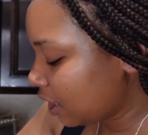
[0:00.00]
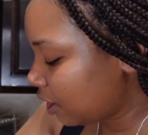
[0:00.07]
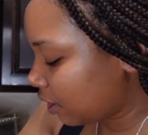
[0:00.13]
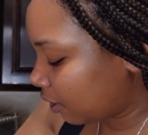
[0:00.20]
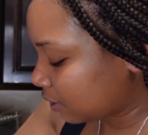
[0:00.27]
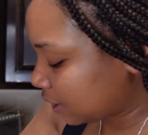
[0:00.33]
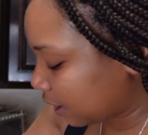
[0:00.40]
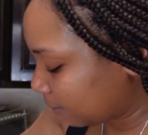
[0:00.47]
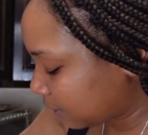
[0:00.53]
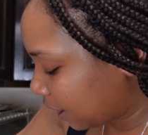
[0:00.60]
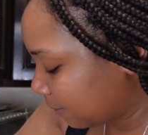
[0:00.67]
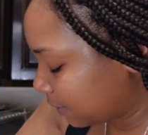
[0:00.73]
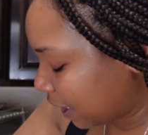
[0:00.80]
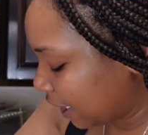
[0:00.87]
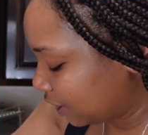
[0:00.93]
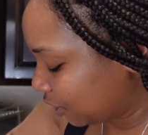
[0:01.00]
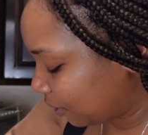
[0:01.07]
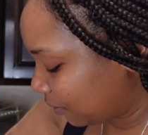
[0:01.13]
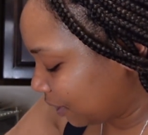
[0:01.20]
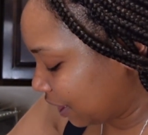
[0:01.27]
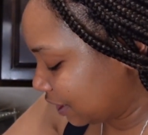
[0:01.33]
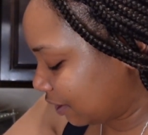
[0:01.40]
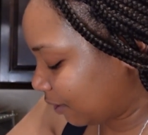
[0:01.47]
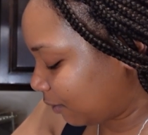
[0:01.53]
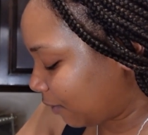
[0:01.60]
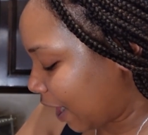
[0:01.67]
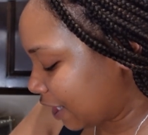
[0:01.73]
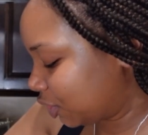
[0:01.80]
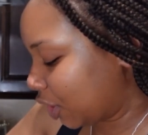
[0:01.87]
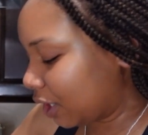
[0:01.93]
you know, sometimes I don't need to
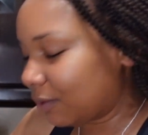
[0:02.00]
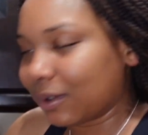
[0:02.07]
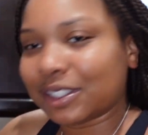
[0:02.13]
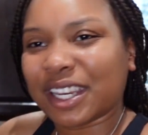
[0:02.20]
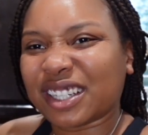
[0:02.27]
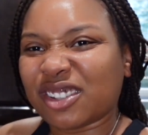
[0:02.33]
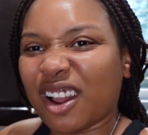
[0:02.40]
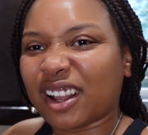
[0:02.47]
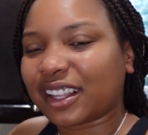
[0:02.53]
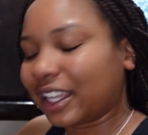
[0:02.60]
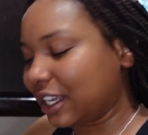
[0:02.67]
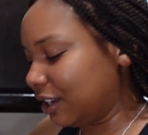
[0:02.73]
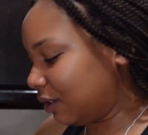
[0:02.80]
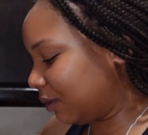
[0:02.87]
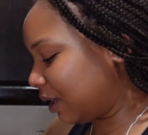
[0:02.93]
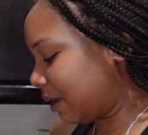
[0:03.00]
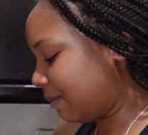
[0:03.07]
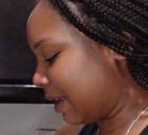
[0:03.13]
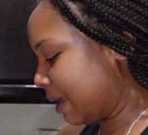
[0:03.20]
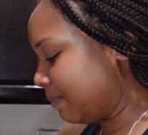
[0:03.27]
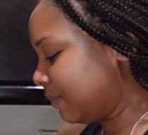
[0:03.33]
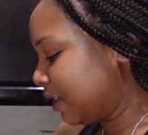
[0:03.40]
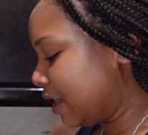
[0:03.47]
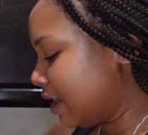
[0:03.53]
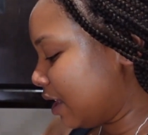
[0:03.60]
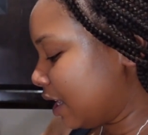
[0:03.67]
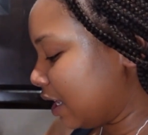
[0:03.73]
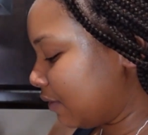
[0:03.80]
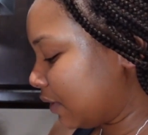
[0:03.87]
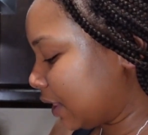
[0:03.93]
fact check with TikTok. Like, you know what I mean?
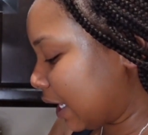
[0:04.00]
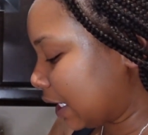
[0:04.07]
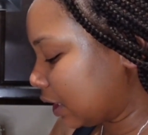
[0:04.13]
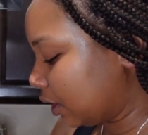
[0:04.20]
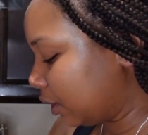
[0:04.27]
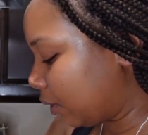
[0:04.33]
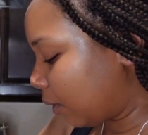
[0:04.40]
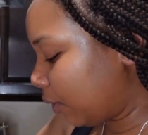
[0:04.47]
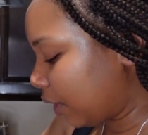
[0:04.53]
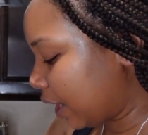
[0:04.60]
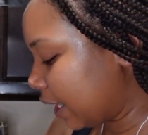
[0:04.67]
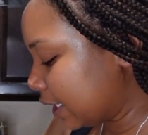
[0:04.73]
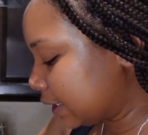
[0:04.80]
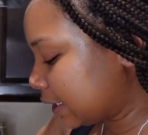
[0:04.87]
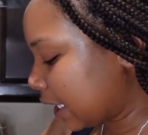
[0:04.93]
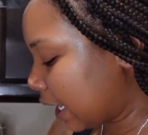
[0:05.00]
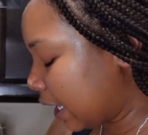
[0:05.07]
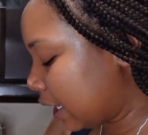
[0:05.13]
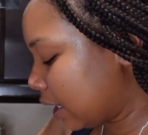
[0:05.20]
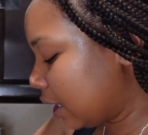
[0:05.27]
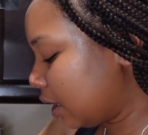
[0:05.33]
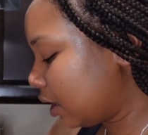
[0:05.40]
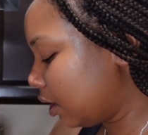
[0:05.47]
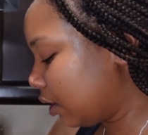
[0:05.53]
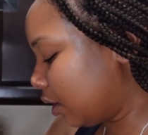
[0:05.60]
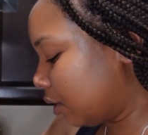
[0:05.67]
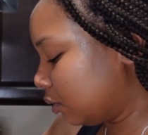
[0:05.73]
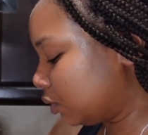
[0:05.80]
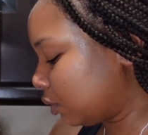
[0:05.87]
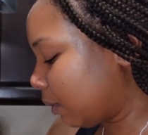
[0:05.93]
Even like little things like, you
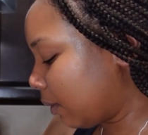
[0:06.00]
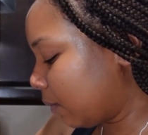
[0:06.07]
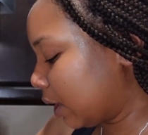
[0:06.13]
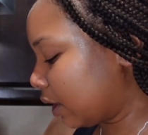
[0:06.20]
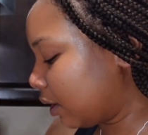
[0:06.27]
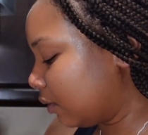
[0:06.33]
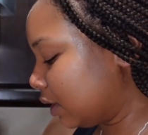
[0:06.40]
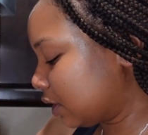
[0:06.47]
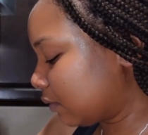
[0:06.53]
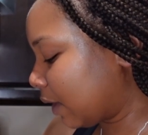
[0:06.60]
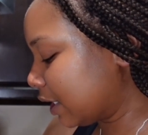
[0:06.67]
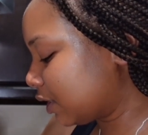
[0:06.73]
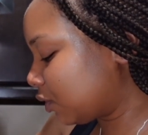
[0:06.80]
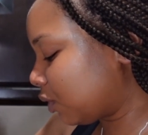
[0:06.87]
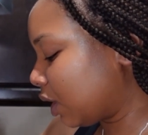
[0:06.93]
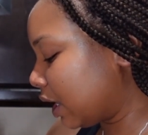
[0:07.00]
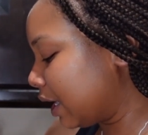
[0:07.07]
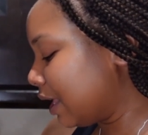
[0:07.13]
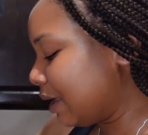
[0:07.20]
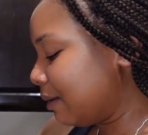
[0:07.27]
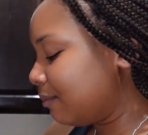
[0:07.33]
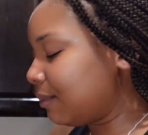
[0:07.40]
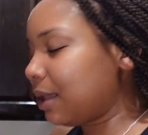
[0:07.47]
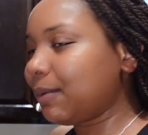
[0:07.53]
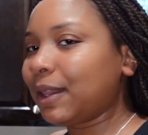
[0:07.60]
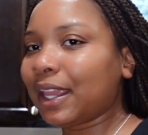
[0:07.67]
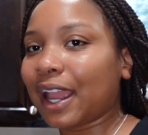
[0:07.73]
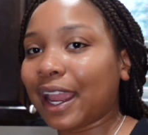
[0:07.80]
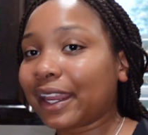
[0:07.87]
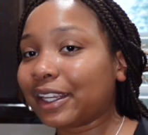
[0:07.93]
know, do I want to go to this restaurant?
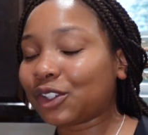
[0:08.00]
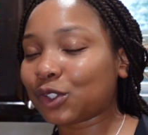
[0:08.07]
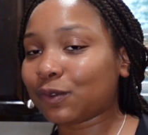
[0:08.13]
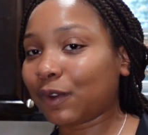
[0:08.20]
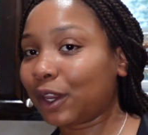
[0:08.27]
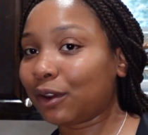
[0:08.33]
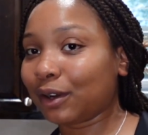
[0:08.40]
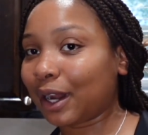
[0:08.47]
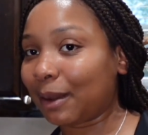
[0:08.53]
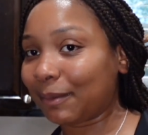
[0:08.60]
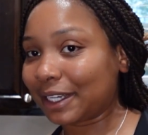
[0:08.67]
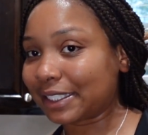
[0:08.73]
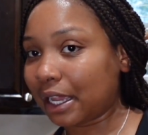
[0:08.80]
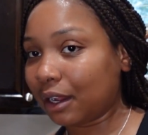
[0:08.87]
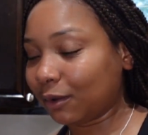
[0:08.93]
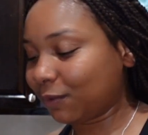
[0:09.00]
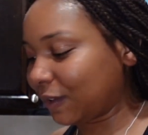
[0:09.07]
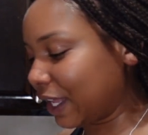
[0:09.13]
Maybe I can just figure it out myself.